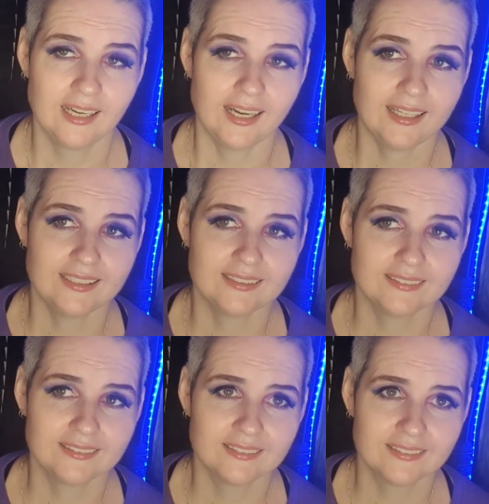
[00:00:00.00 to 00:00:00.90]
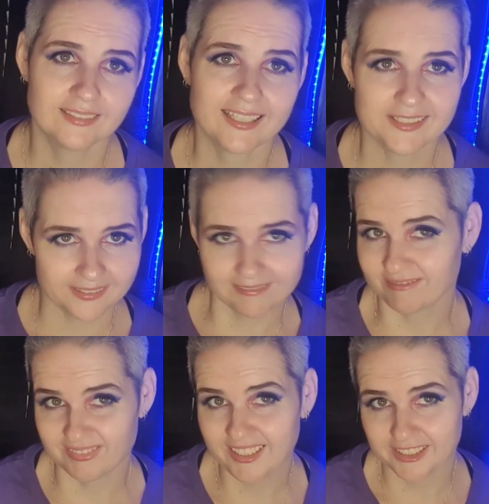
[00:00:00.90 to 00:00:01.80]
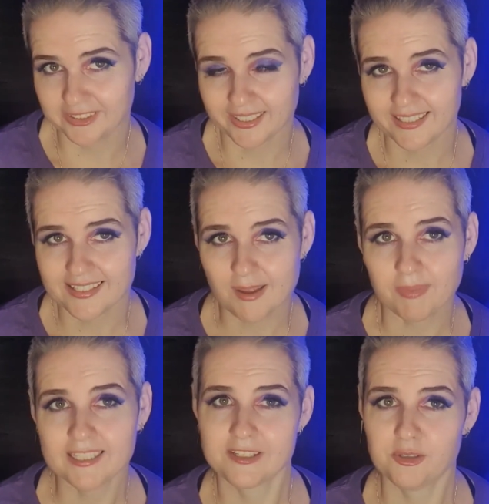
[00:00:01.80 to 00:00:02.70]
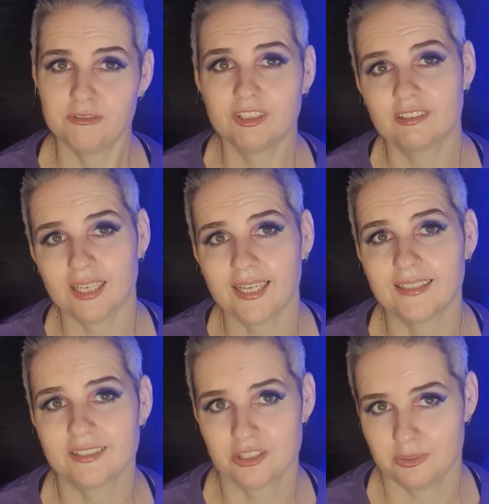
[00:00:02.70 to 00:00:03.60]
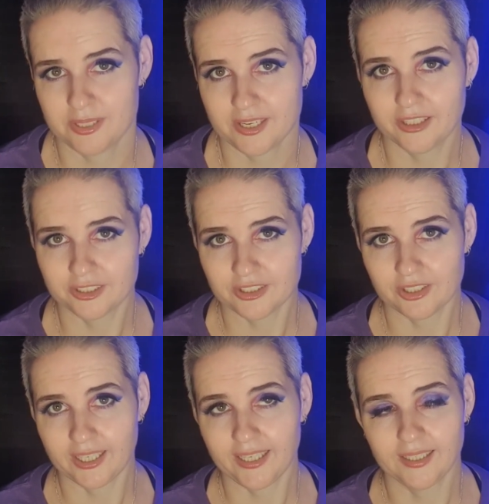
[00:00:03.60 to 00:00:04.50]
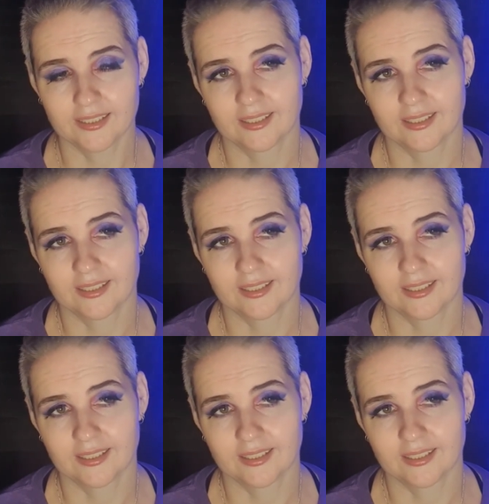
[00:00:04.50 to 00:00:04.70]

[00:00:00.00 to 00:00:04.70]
And that, you know, that's something to regret to a certain degree.